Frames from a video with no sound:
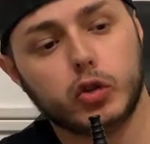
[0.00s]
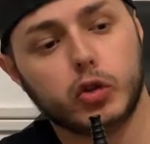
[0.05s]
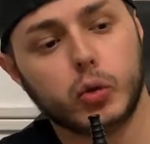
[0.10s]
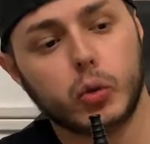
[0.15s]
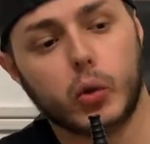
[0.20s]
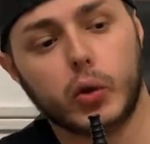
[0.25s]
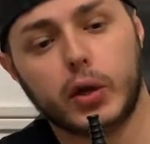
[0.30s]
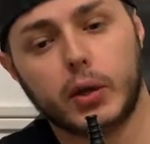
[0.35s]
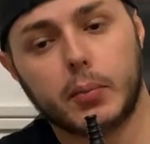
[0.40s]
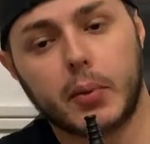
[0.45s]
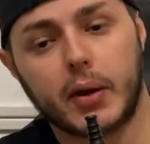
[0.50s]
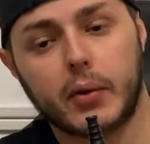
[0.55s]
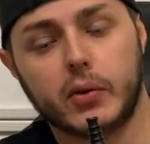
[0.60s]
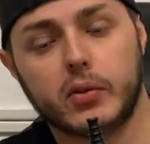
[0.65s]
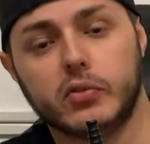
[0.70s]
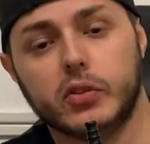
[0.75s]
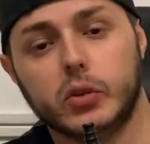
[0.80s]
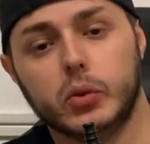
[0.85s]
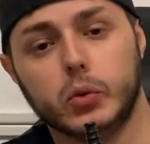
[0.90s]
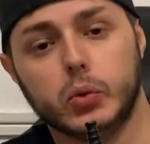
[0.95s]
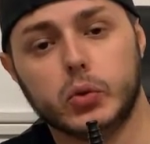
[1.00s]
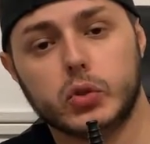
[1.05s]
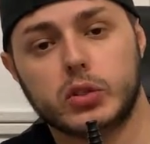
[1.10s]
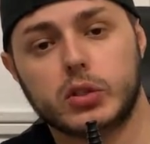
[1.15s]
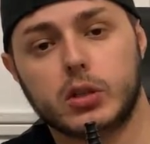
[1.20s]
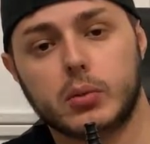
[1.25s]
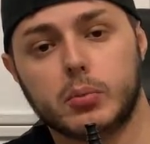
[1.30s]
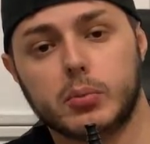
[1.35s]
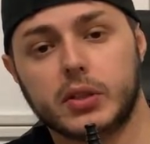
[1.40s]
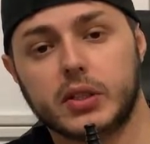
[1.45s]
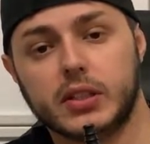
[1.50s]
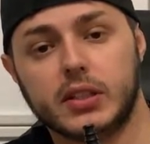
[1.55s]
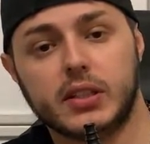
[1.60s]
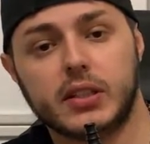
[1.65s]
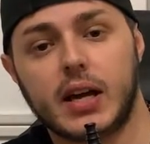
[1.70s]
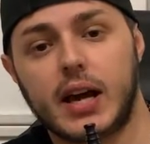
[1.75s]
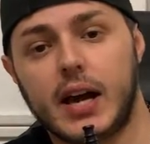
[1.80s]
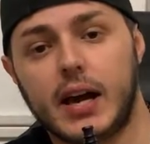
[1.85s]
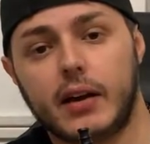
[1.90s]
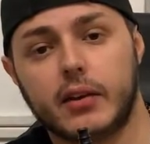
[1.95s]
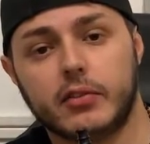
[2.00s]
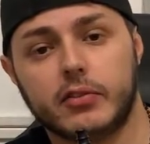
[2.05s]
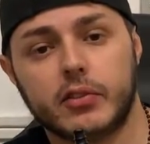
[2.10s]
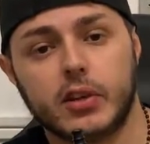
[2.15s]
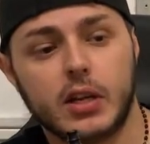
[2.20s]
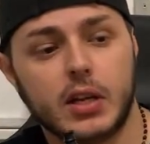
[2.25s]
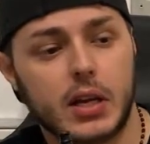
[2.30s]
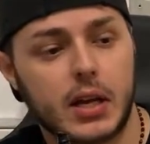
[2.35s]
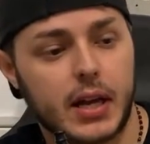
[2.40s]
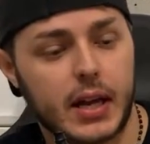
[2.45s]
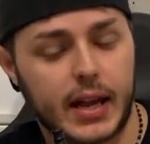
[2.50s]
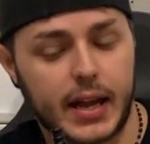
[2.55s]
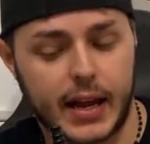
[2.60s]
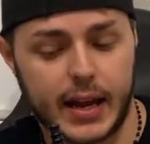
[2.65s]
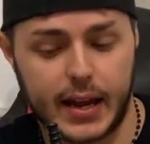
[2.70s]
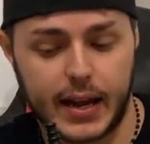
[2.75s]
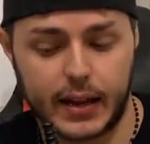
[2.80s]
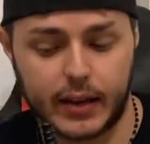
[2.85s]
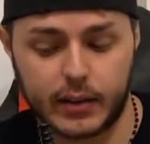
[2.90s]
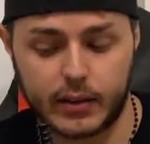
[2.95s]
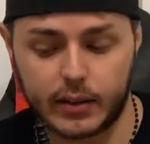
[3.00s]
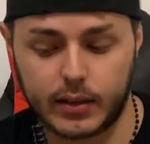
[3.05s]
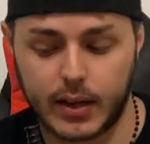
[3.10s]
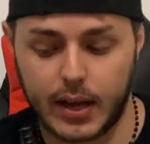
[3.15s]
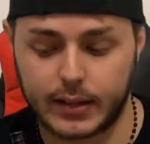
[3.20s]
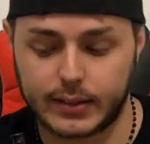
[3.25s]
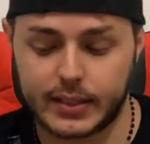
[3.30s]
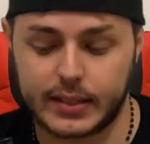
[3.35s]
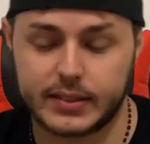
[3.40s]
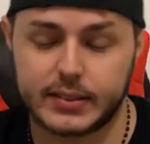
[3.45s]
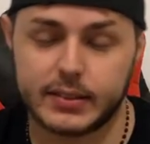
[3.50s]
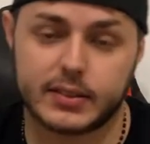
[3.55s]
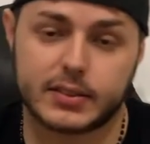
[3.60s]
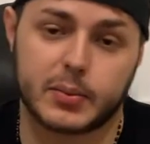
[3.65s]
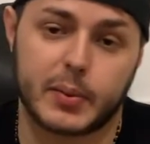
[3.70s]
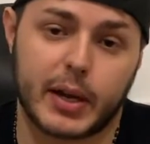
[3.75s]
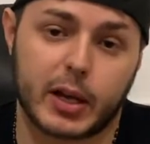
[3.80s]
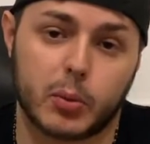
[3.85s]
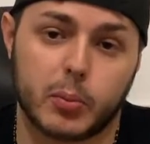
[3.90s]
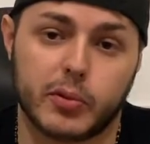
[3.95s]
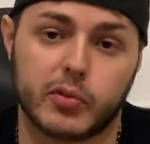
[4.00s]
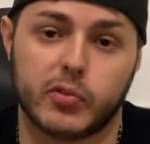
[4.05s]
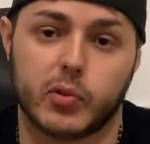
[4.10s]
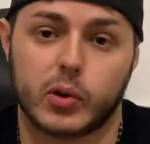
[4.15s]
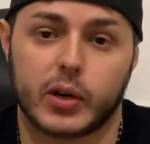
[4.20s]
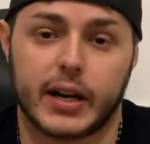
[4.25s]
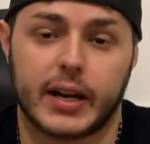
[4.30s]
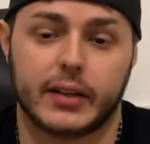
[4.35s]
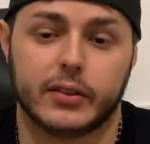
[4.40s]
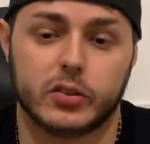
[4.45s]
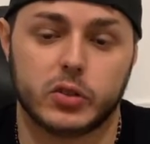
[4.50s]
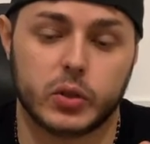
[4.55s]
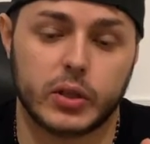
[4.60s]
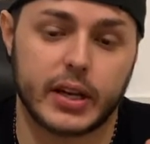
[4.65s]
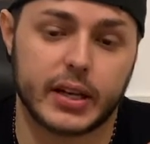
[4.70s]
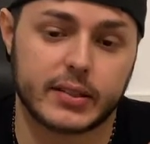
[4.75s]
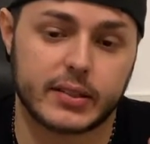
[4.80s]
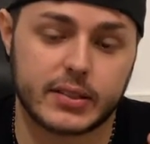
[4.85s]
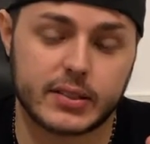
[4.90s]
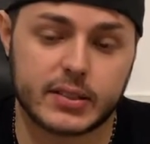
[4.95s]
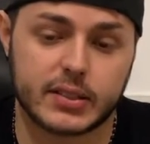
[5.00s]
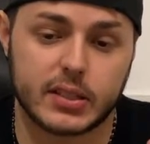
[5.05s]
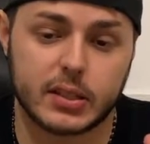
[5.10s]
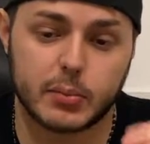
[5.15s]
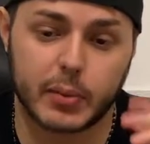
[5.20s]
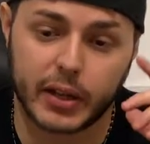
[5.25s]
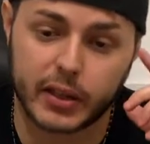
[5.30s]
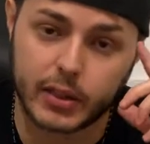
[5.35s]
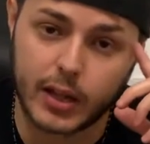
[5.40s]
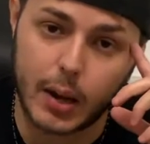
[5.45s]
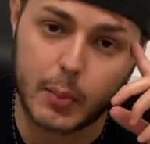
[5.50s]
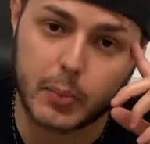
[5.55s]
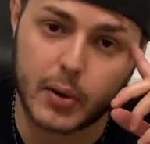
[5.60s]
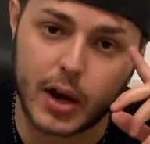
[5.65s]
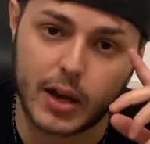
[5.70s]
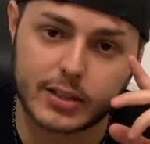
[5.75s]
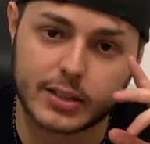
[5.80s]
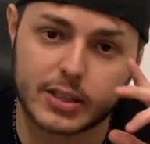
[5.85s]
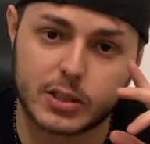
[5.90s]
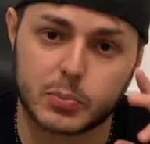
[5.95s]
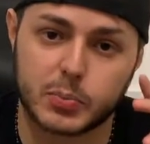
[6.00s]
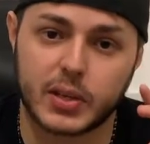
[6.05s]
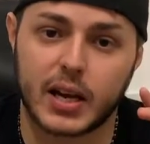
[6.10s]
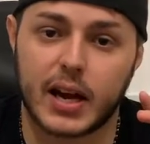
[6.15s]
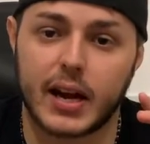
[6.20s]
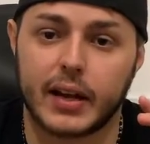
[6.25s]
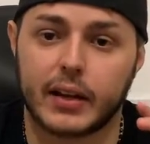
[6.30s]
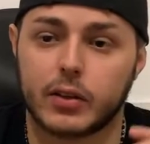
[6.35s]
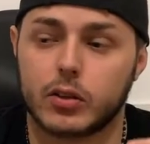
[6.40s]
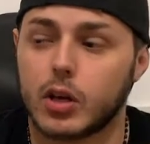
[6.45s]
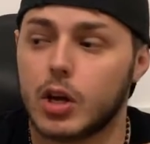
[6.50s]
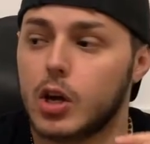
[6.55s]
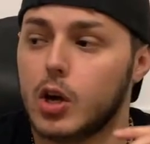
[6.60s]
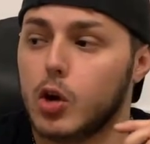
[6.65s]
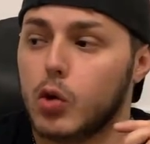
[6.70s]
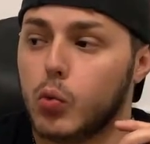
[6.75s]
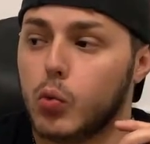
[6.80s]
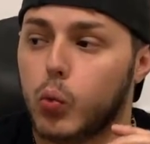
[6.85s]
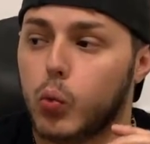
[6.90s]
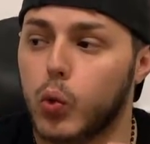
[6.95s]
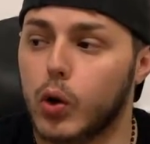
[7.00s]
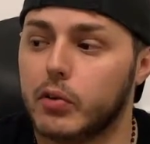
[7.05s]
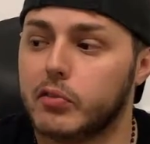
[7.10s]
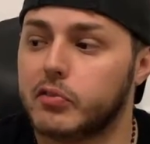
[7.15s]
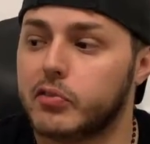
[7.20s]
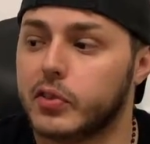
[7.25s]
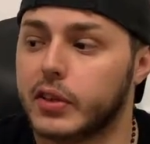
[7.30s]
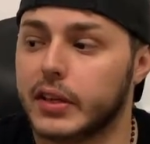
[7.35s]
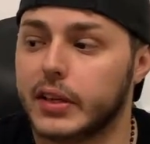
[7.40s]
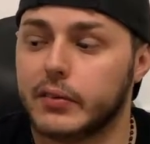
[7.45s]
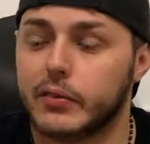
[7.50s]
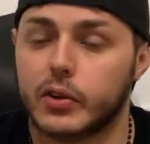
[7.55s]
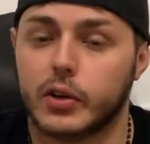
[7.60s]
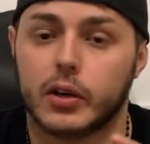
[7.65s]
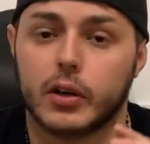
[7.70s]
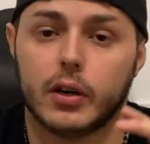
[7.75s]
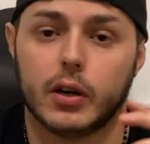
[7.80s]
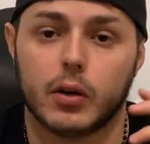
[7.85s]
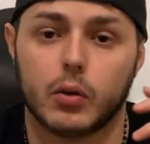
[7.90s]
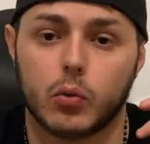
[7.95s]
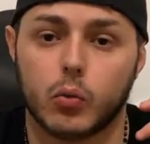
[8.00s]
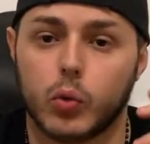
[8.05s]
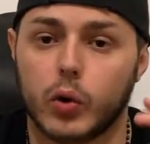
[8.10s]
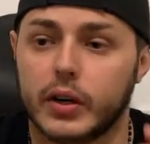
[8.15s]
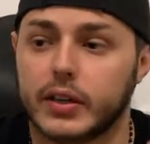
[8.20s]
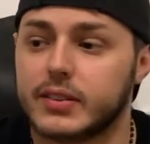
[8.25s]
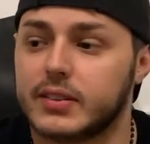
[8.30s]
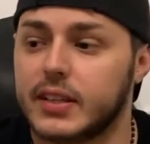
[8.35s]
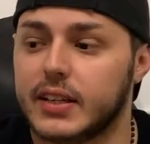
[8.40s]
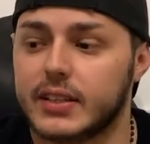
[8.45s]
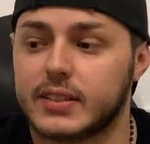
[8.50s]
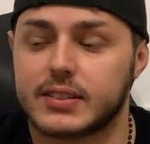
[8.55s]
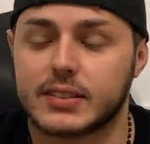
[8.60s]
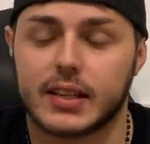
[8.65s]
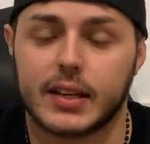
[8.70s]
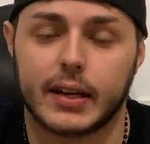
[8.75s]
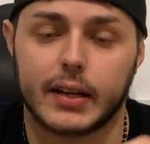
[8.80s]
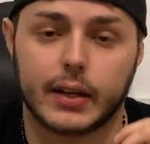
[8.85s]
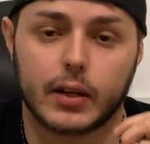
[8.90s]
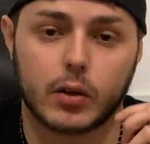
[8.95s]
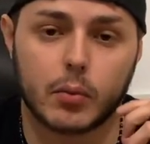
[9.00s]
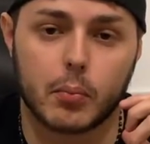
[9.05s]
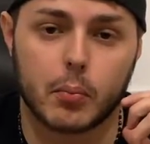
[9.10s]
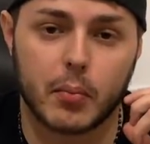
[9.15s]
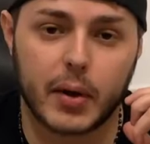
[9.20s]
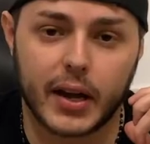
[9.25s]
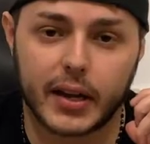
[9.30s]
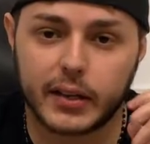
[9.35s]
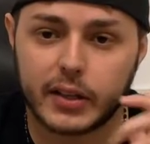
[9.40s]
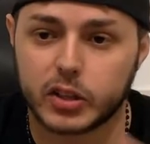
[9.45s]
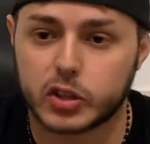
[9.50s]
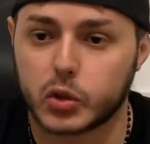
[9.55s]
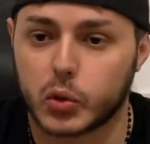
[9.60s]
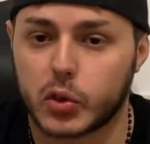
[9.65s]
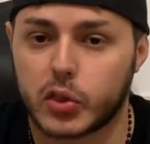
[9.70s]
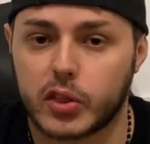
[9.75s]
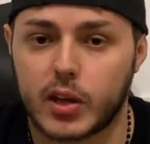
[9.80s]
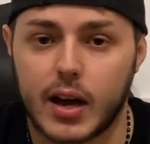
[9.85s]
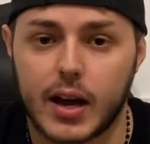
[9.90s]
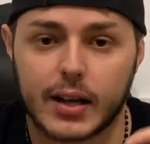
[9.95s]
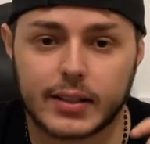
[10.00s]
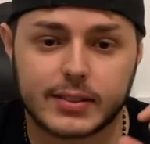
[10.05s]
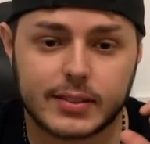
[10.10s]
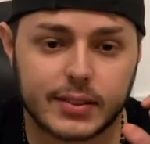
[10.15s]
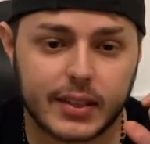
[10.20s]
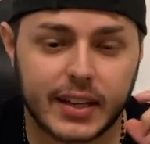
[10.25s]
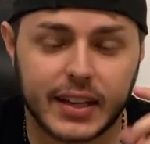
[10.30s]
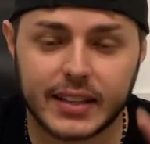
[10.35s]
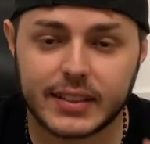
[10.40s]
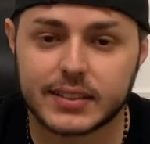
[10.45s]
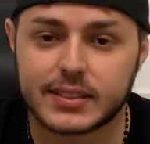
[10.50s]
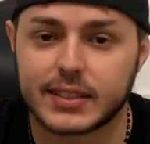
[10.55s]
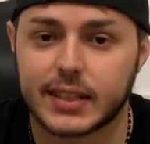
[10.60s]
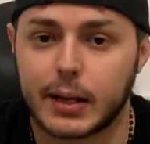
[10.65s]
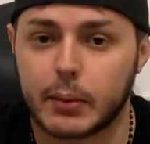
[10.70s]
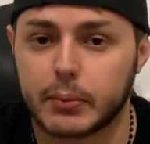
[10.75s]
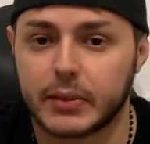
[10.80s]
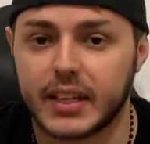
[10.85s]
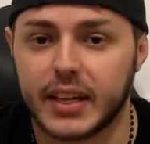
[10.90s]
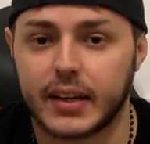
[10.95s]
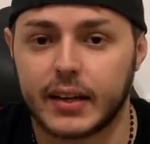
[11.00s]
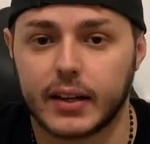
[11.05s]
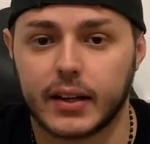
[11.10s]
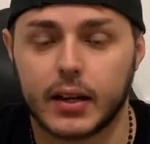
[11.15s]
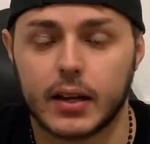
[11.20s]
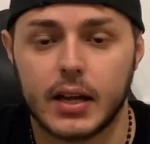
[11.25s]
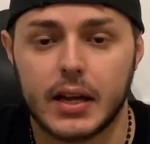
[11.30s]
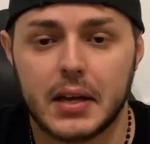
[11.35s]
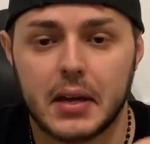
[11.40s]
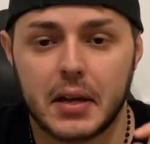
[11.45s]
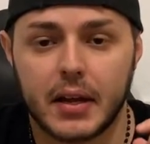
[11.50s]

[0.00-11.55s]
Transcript: doing my reviews completely live and not tasting the tobacco beforehand, is you guys can see my thought process behind what flavor, what it tastes like, my initial thoughts, the hints that I'm getting.